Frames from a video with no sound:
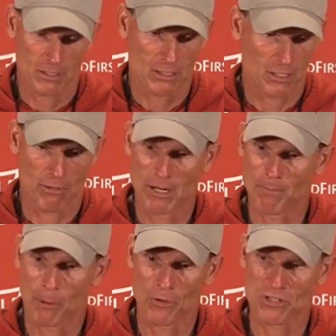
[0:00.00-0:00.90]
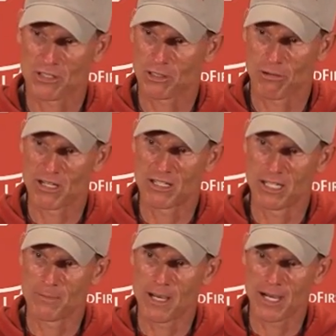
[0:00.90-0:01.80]
great person, a great
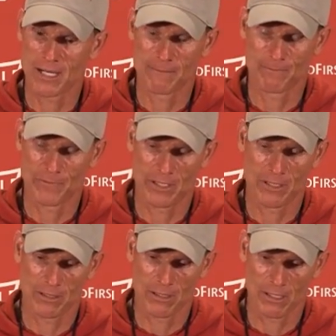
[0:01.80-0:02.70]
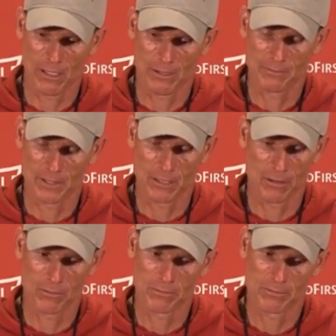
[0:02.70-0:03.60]
teammate, and, you
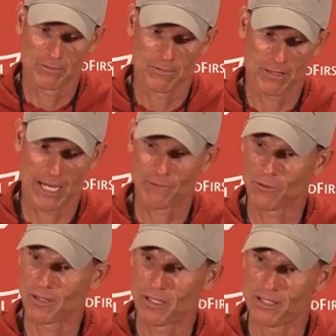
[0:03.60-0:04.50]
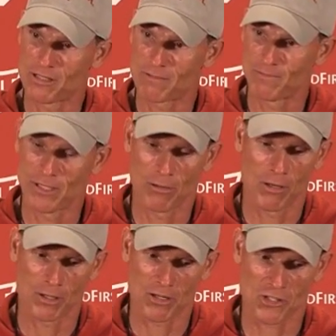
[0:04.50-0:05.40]
know, thankful that he's, you know,
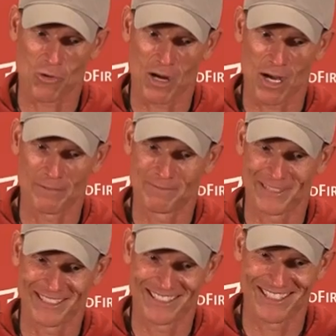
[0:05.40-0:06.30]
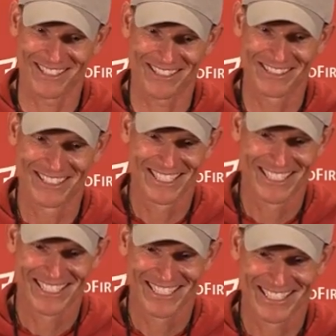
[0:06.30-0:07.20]
on our squad, and
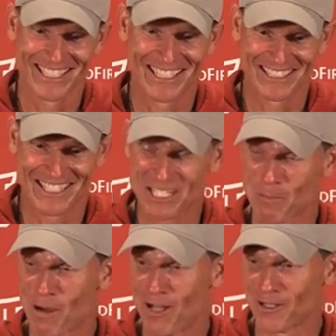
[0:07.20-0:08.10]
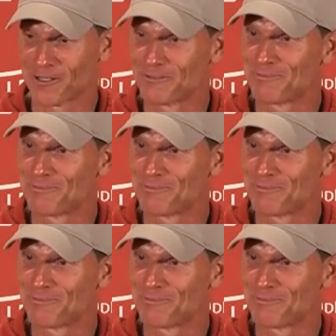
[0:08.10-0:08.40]
he's a baller.